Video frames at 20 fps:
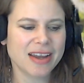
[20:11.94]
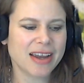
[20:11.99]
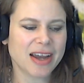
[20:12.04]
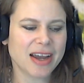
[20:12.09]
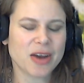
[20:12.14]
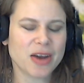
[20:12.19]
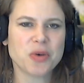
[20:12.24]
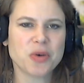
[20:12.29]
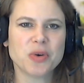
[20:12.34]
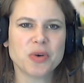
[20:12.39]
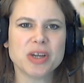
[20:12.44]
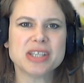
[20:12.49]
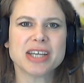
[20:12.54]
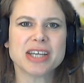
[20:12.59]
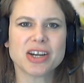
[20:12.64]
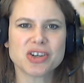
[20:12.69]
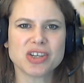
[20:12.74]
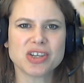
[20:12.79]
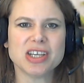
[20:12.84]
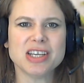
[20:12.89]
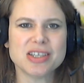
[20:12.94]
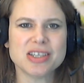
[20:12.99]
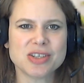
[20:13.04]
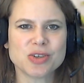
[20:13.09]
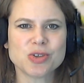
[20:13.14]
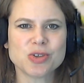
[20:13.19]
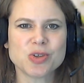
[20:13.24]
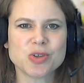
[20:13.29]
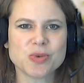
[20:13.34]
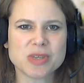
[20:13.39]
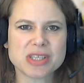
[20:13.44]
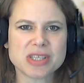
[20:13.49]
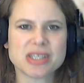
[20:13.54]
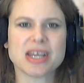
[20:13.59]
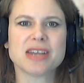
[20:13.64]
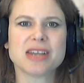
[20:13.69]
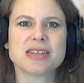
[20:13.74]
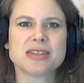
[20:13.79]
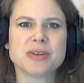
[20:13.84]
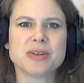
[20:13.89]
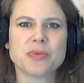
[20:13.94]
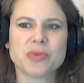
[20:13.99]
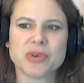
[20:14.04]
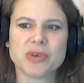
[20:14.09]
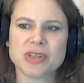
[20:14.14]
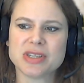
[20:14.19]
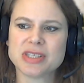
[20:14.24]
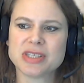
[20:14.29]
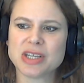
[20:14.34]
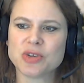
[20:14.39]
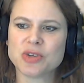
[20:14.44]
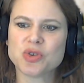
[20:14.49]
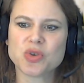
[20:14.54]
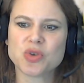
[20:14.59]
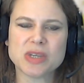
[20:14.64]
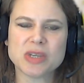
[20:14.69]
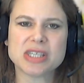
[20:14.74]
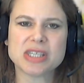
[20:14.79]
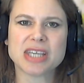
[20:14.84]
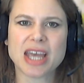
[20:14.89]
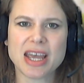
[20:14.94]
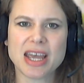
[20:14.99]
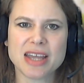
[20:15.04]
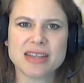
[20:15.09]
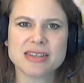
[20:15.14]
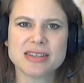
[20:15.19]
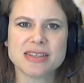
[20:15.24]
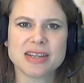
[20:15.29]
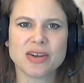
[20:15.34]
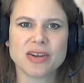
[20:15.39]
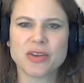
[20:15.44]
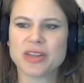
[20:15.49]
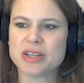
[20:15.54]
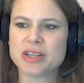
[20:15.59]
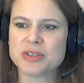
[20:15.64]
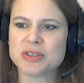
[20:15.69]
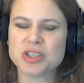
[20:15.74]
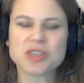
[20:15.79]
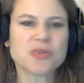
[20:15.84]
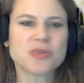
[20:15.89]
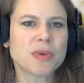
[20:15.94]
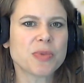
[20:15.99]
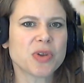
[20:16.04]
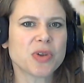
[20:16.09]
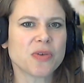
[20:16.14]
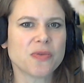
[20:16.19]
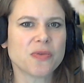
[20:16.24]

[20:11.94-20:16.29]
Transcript: how it's actually easier to assess someone's like true intent and all that just from their